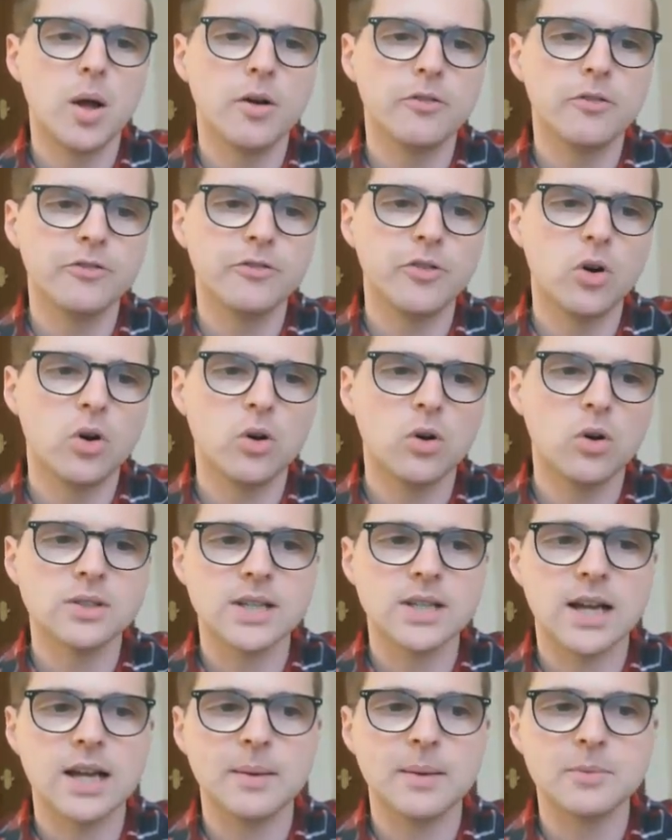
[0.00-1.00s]
4
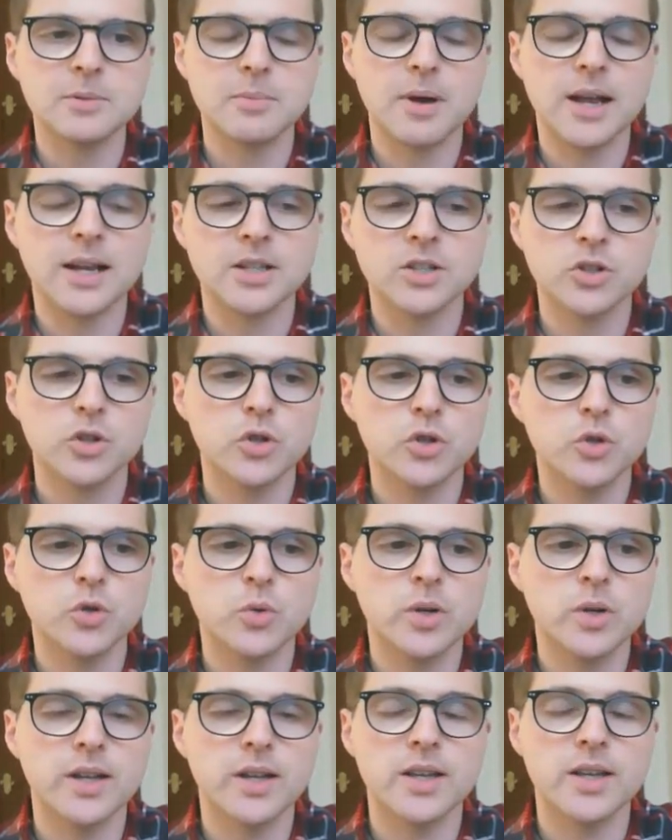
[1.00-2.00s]
times minus
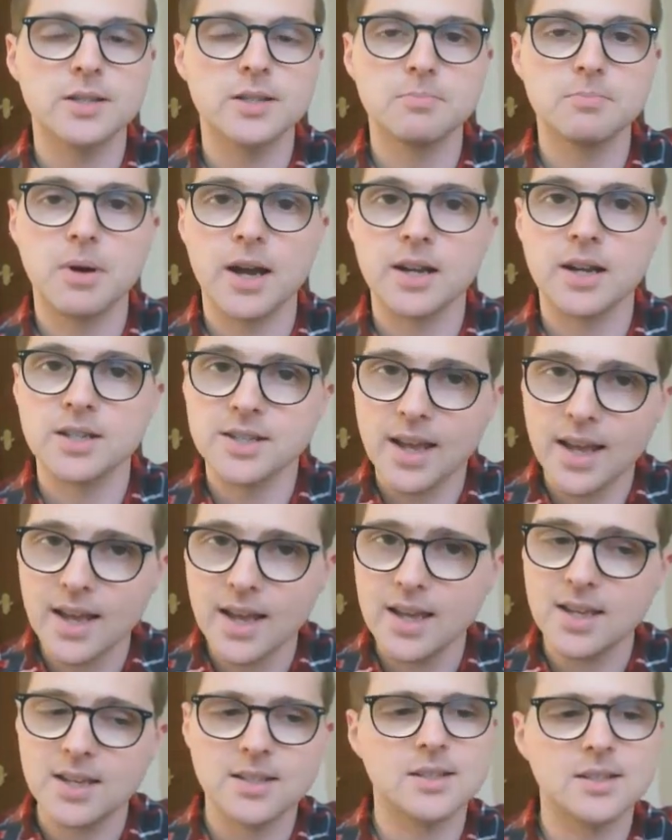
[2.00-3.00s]
2 is minus
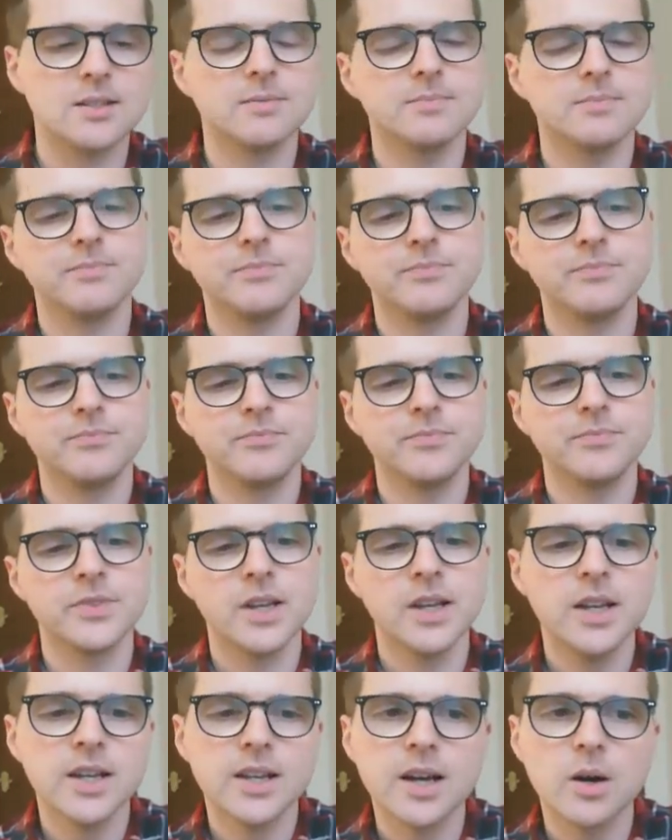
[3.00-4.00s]
8.
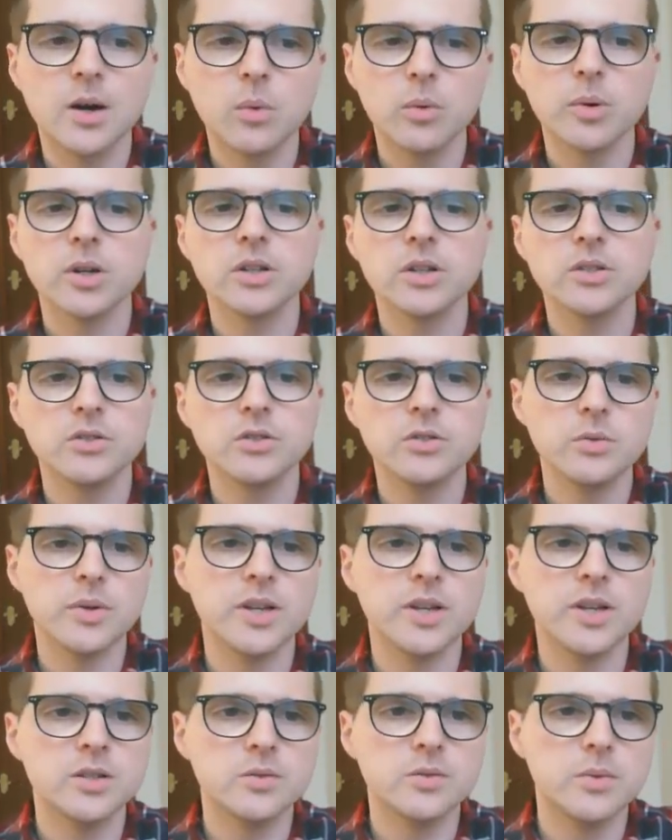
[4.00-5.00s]
Now what we're going to do
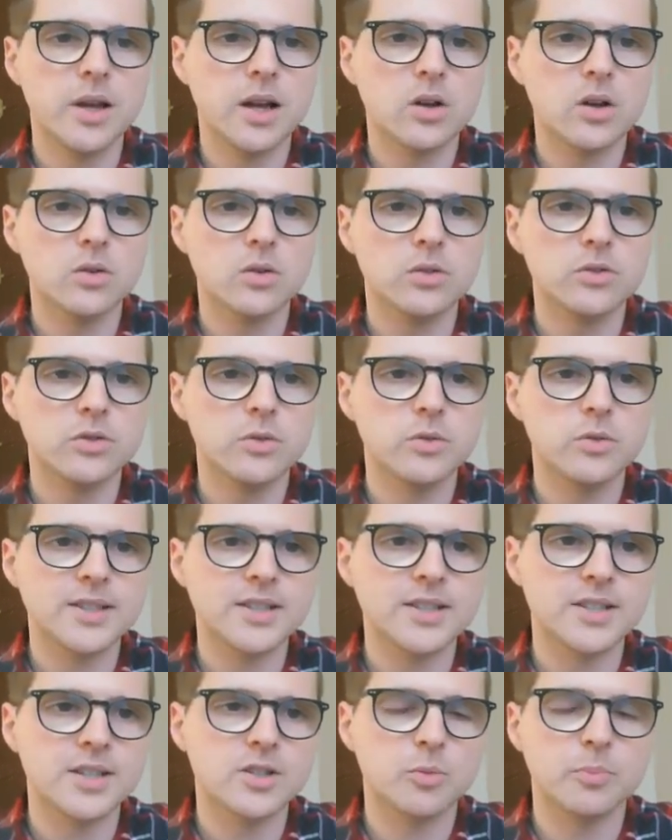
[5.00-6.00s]
is we are going to,
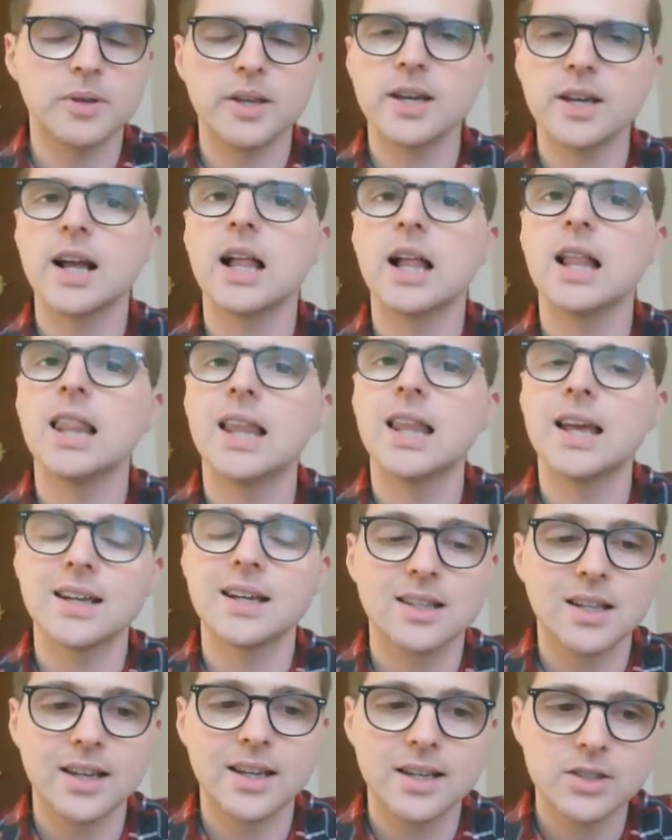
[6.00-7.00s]
as it says up here,
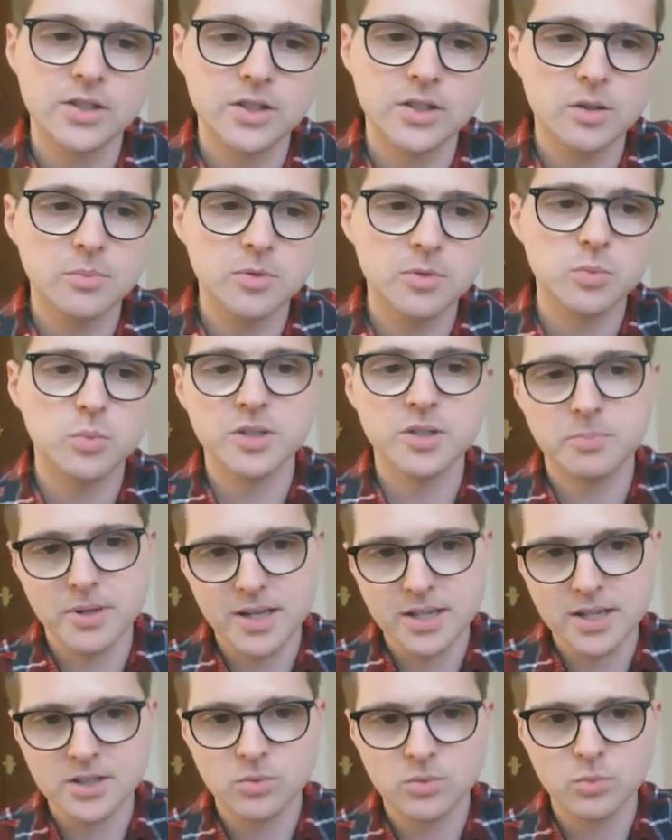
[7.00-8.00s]
collect like terms, which
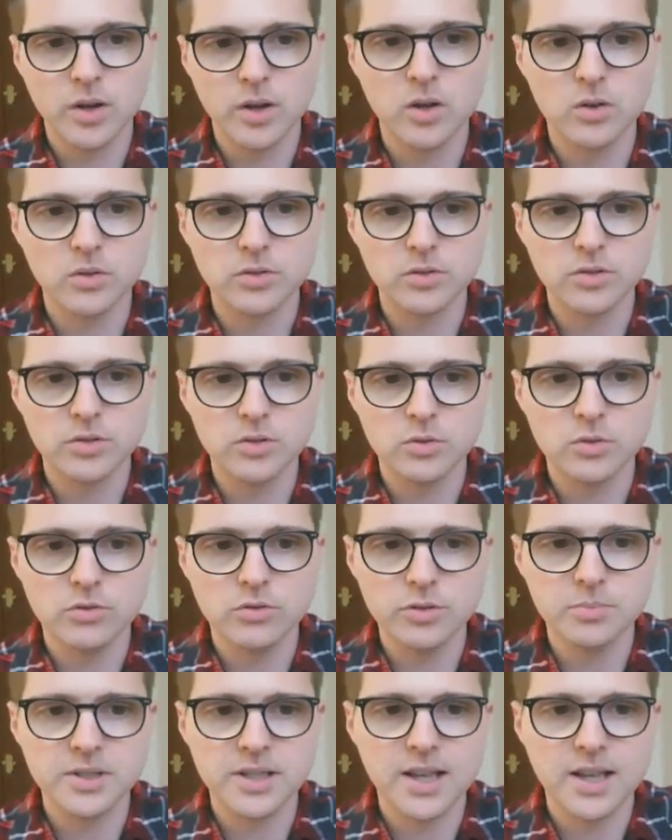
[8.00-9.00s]
means we're going to
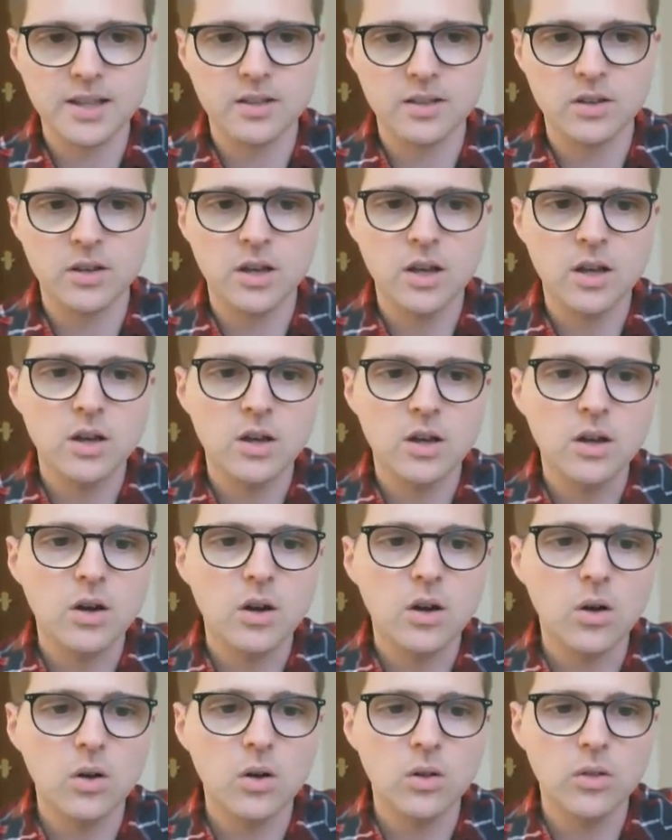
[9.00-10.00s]
group together
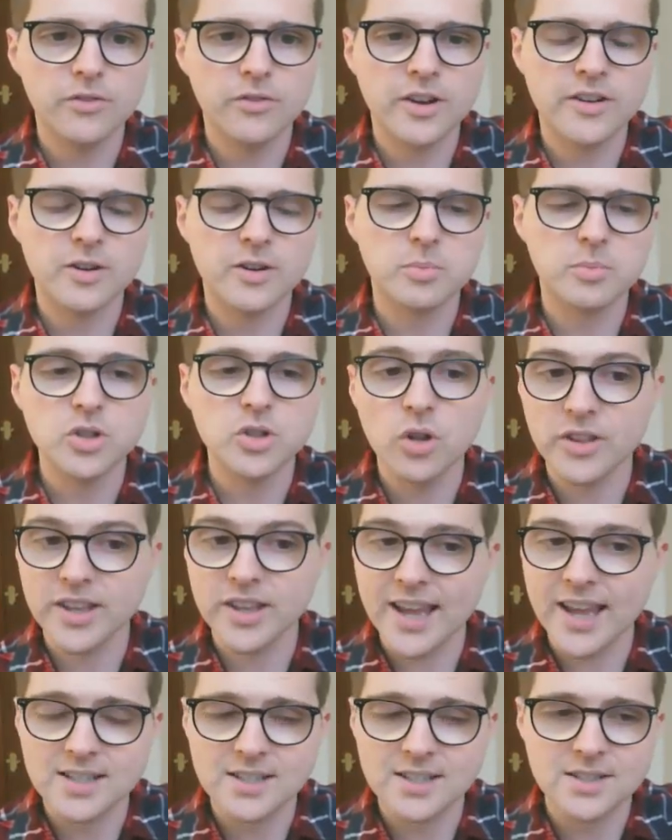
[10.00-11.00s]
all the variables, all the
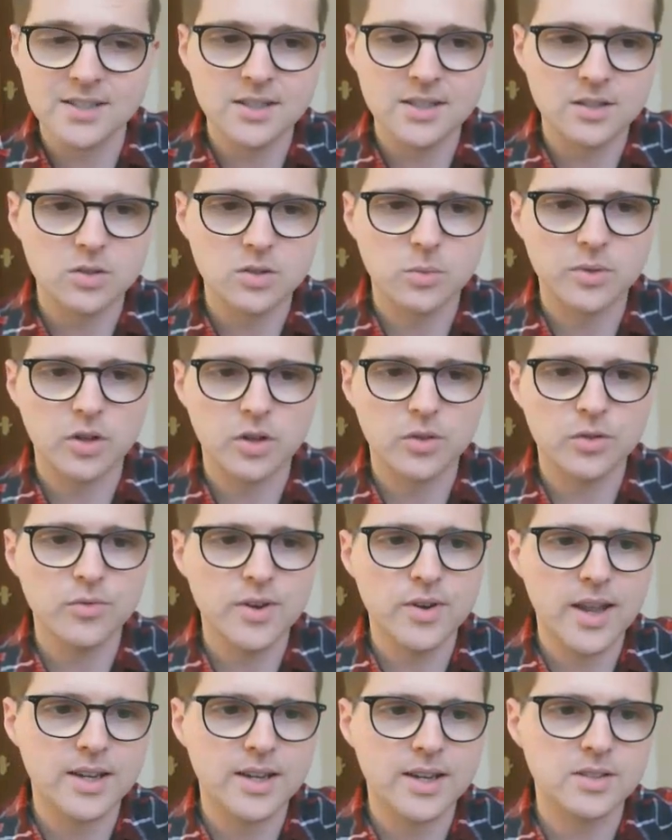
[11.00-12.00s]
x's. So we've got
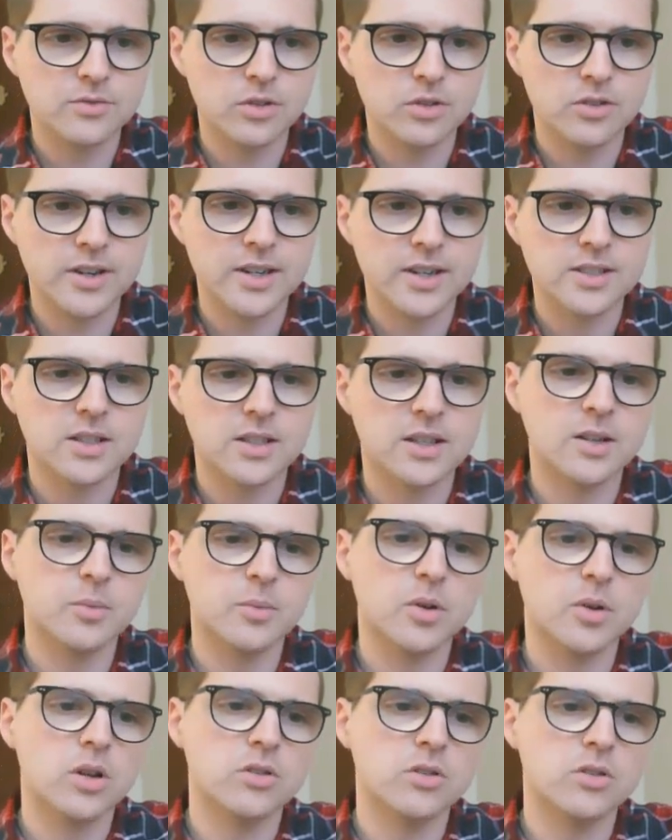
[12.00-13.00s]
3x and 4x, and then
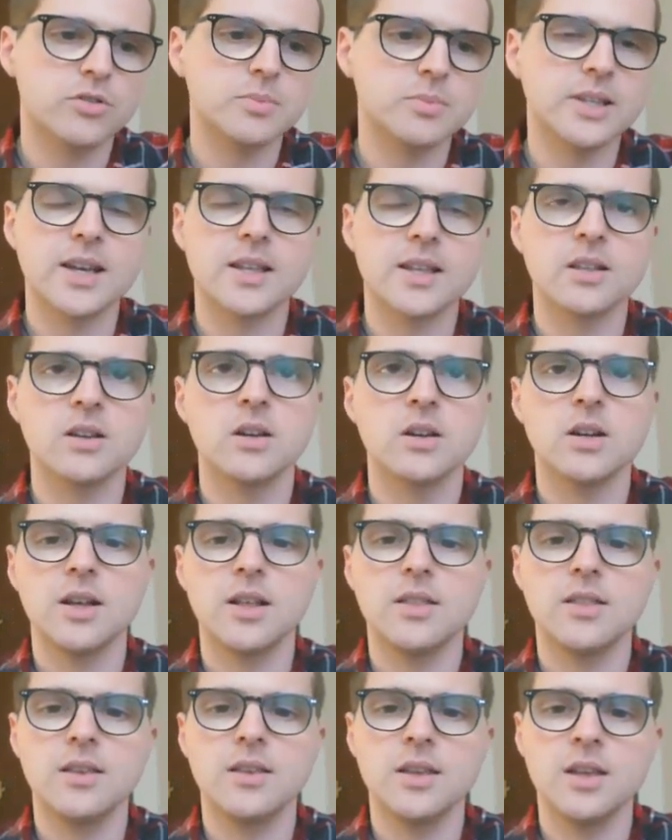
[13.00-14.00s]
we're going to group together
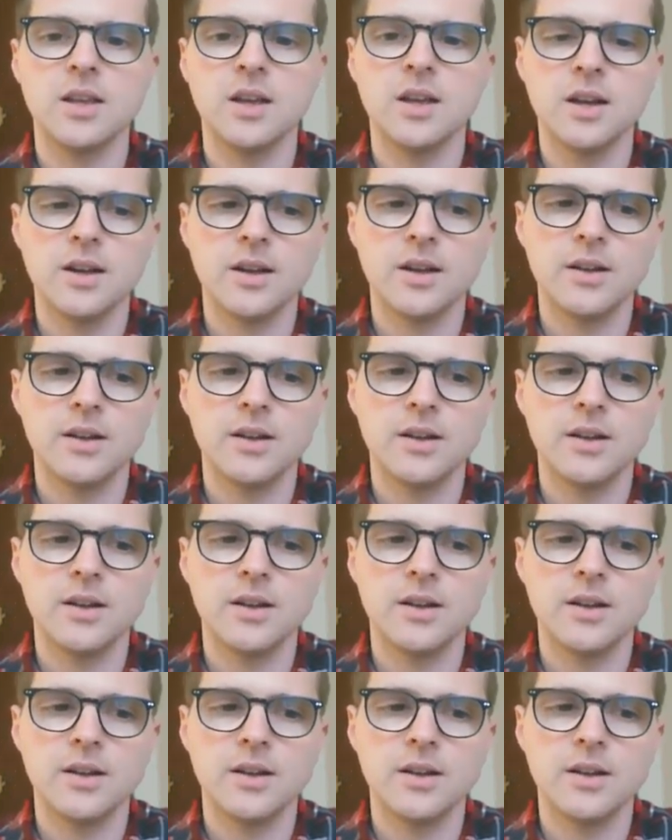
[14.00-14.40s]
the